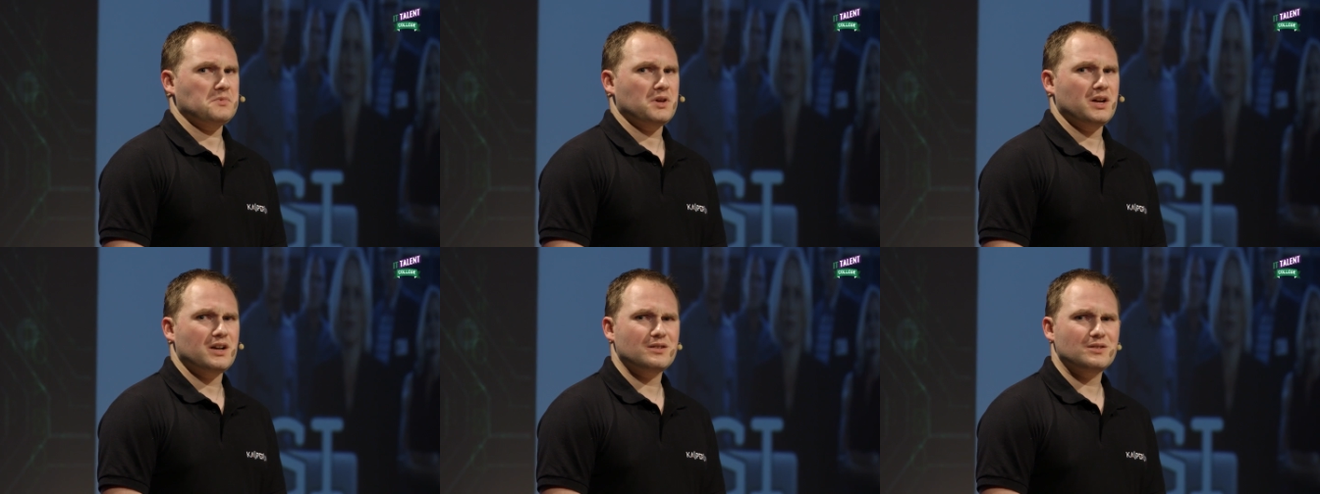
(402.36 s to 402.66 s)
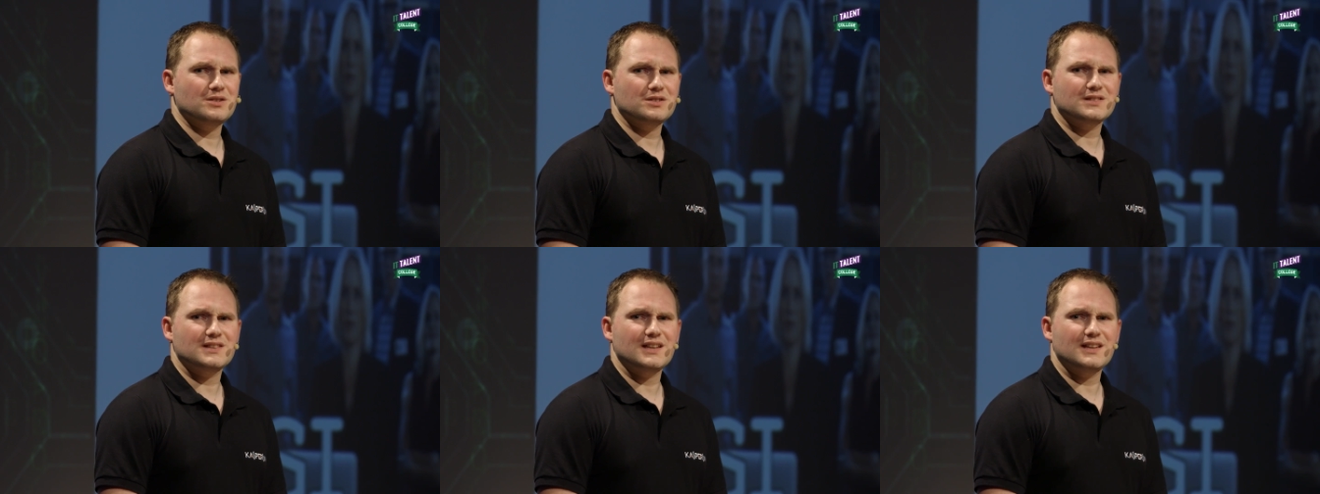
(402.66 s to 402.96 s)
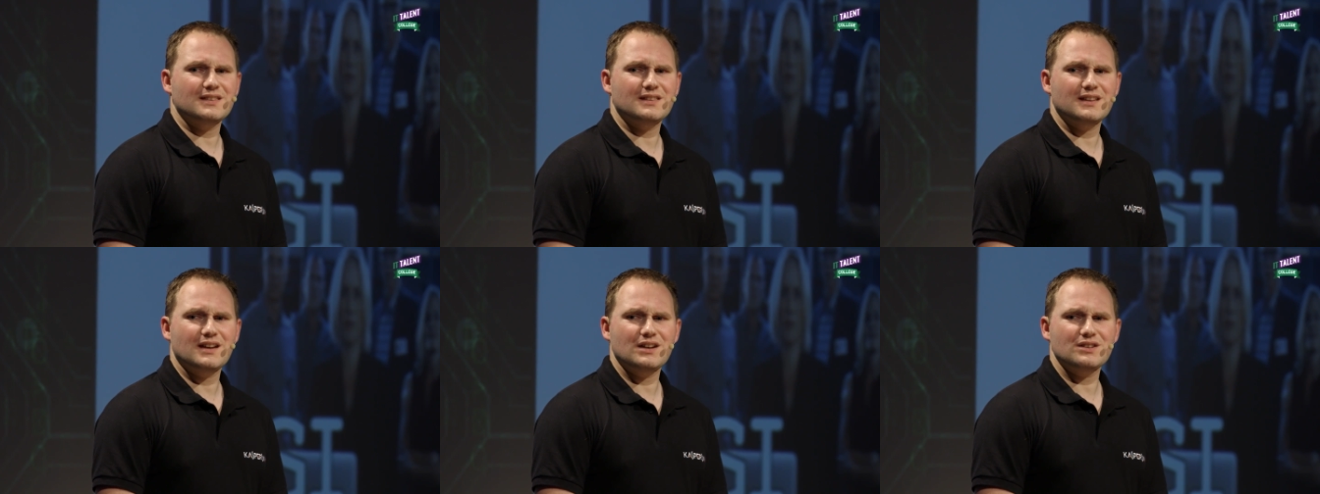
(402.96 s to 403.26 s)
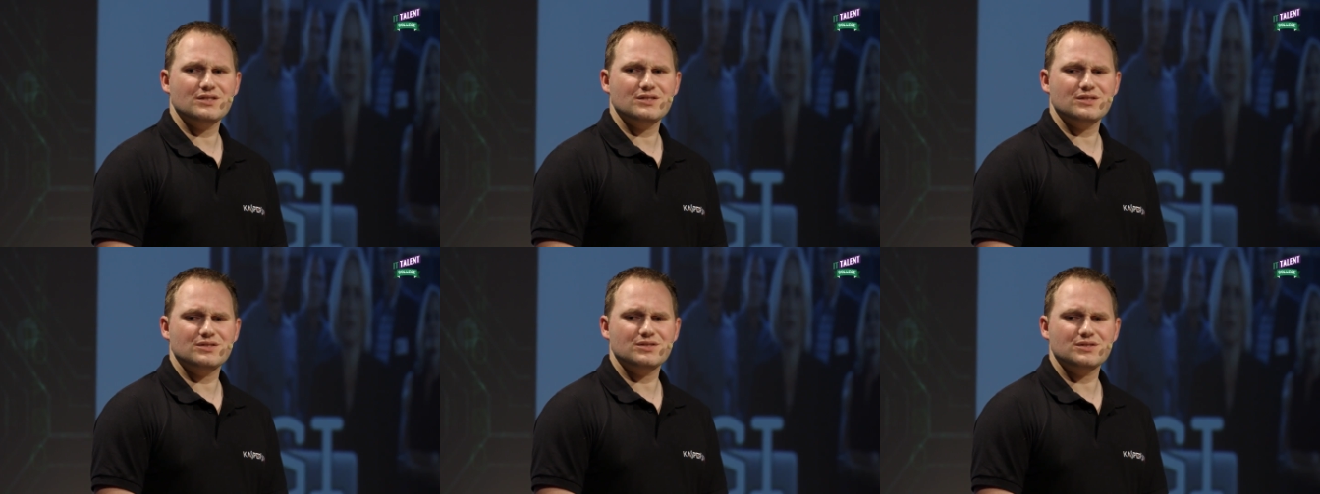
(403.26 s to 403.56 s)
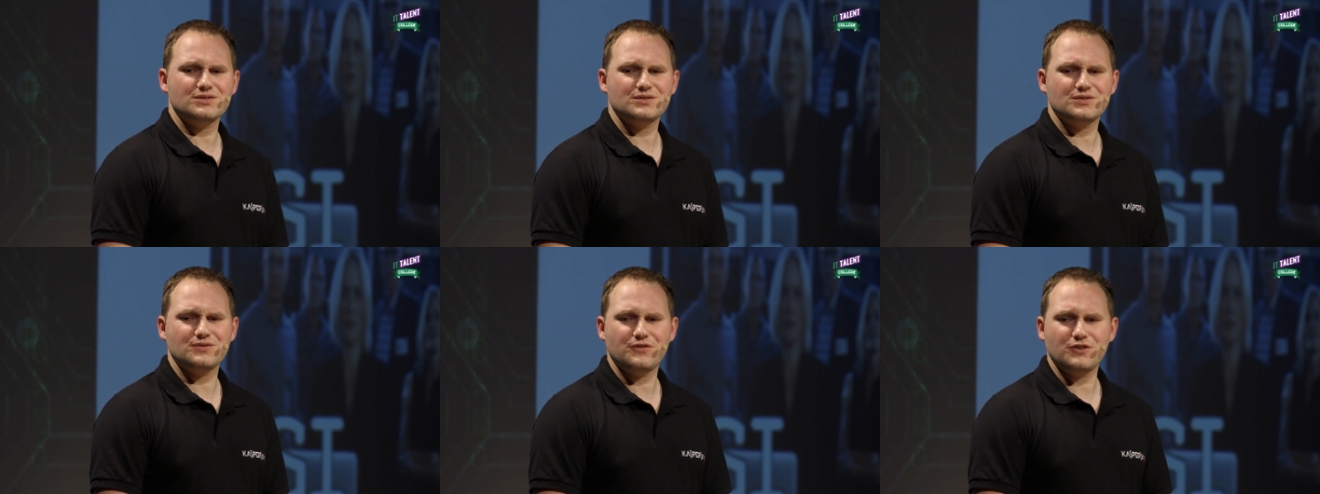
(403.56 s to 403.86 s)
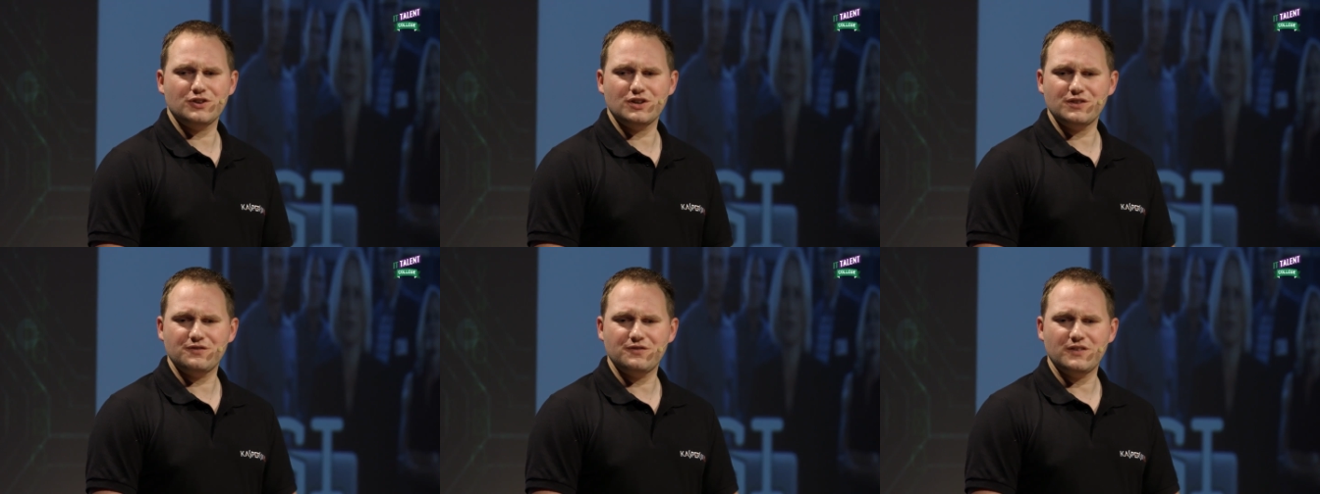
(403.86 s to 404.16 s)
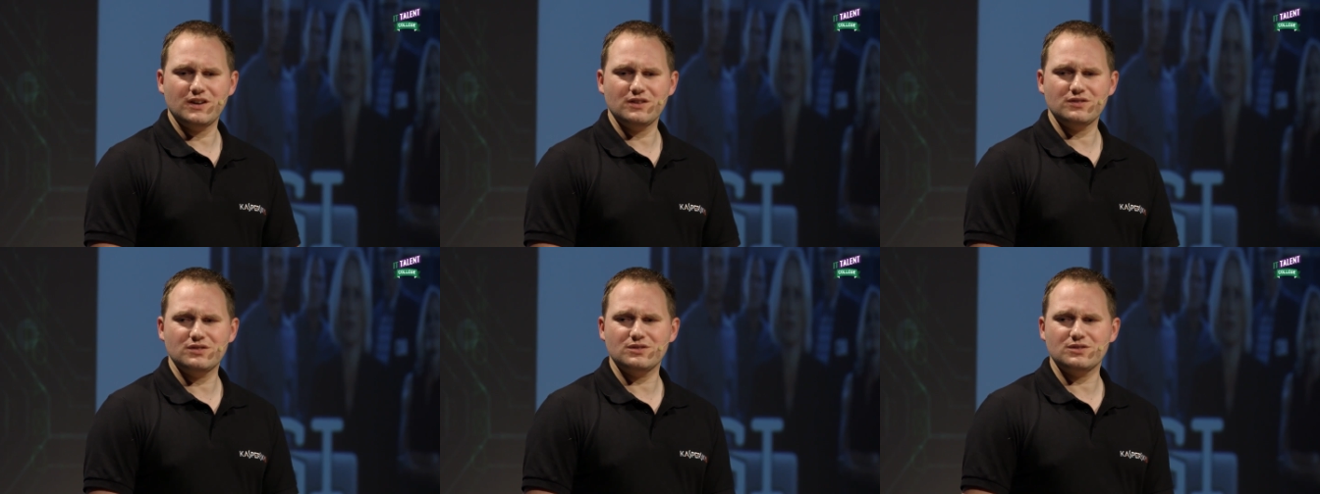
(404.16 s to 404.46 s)
I don't know, 10,000 or
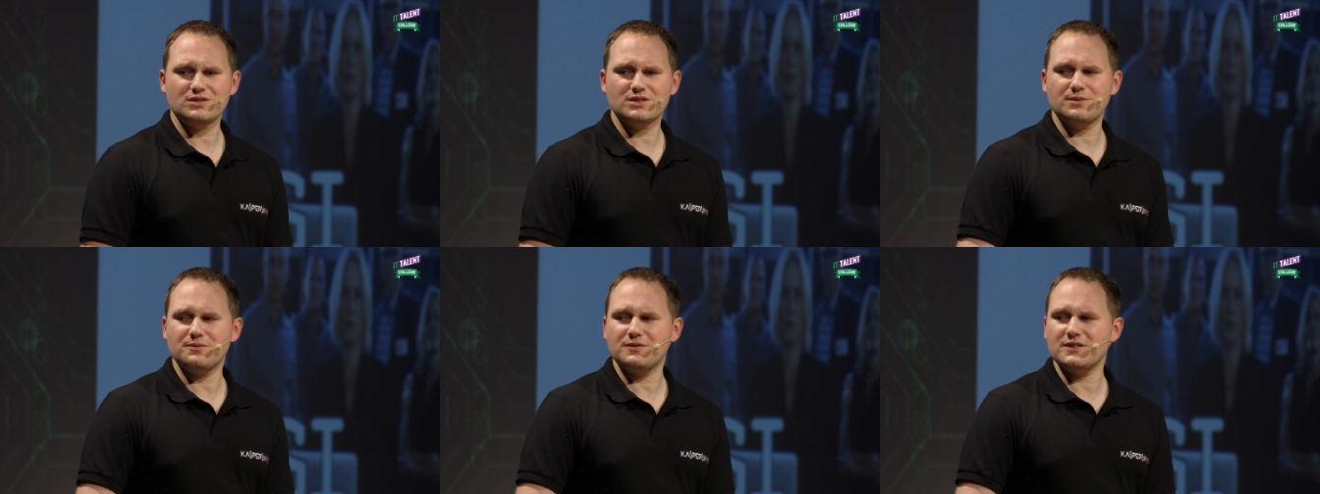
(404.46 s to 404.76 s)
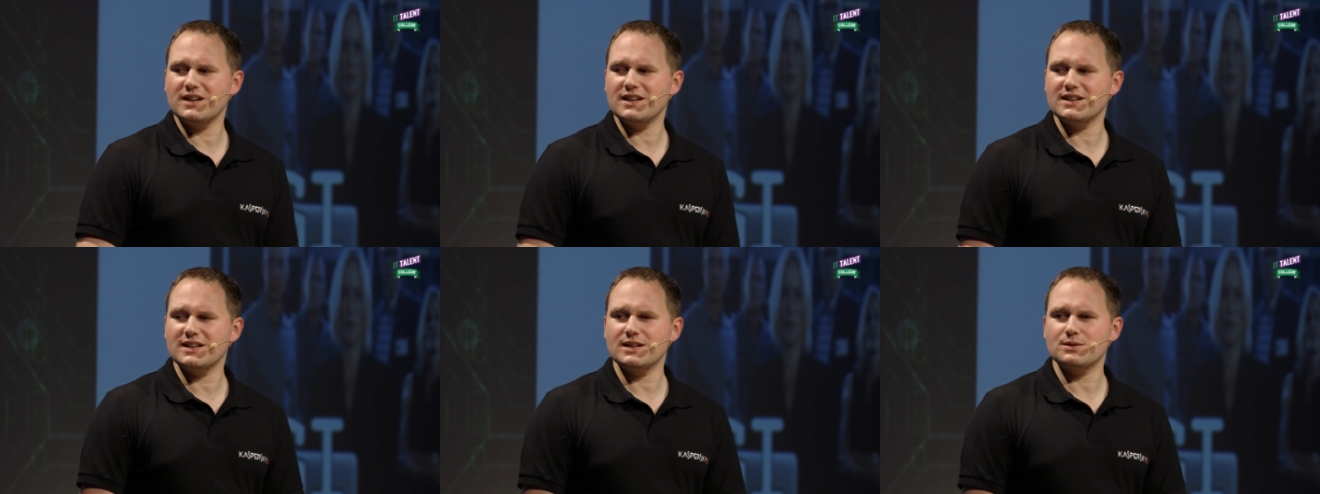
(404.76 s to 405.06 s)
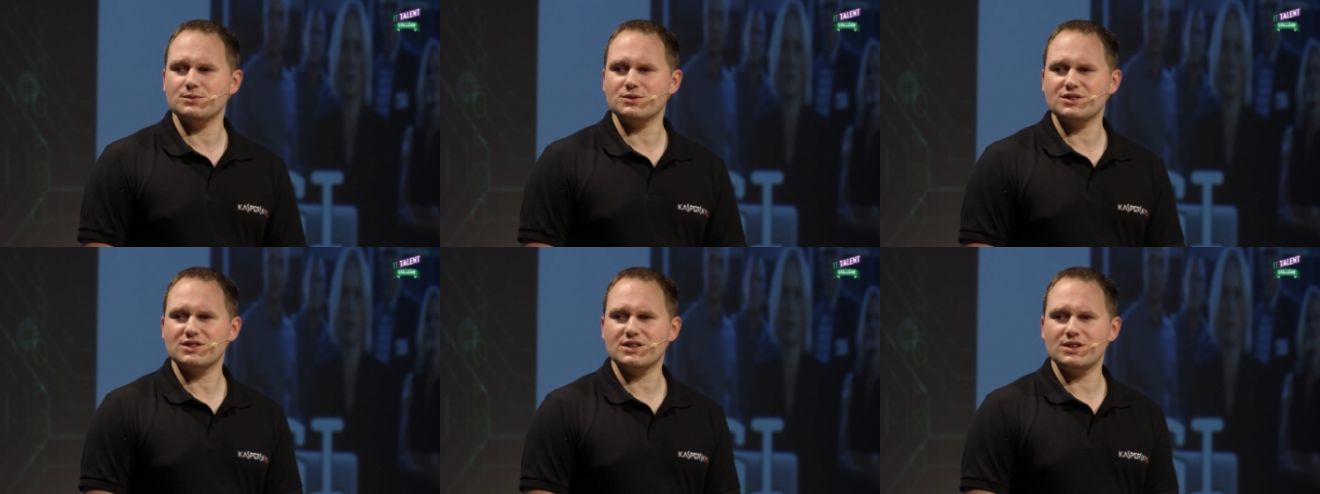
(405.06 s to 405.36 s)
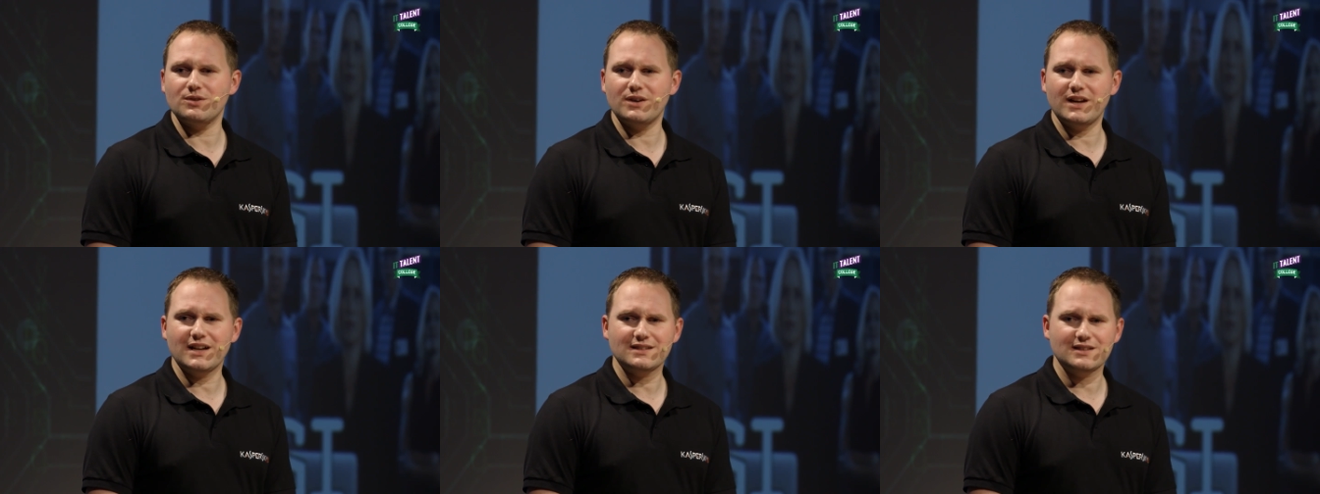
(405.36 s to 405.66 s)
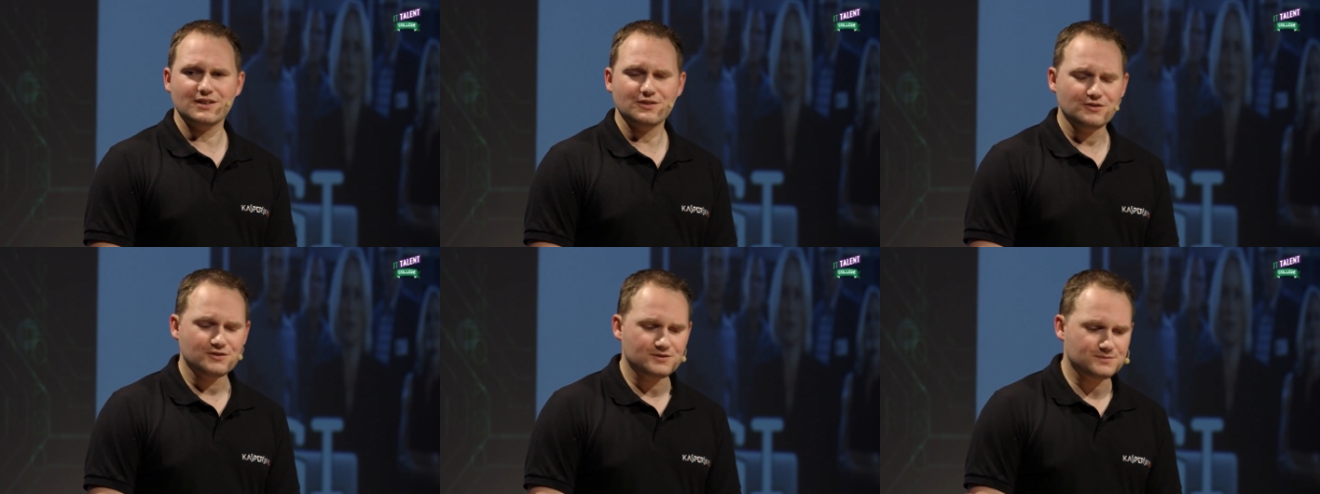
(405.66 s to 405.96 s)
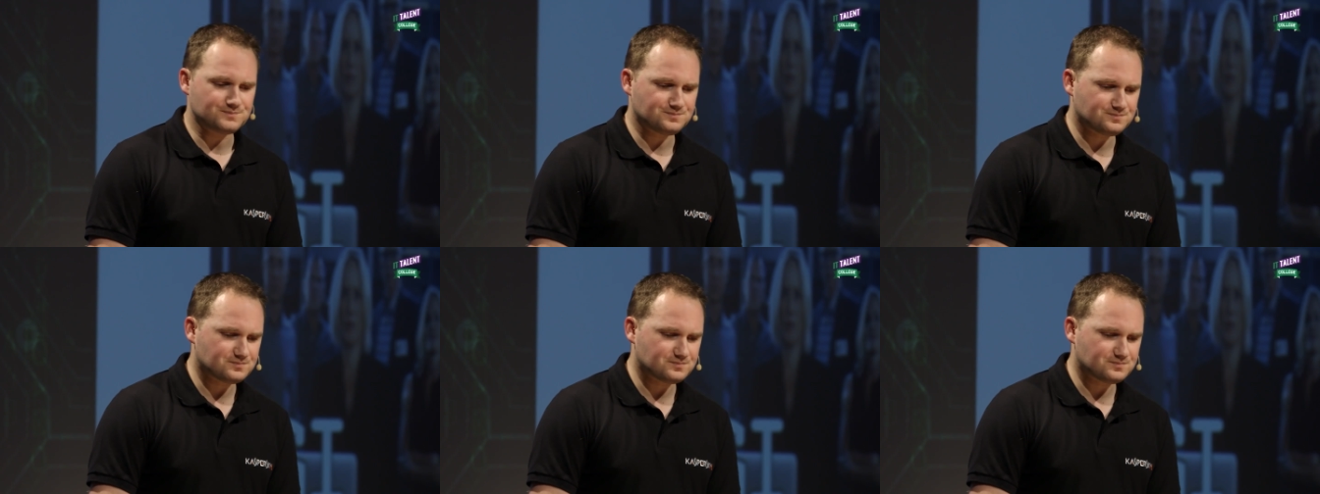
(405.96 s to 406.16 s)
30,000 or something like that were still active.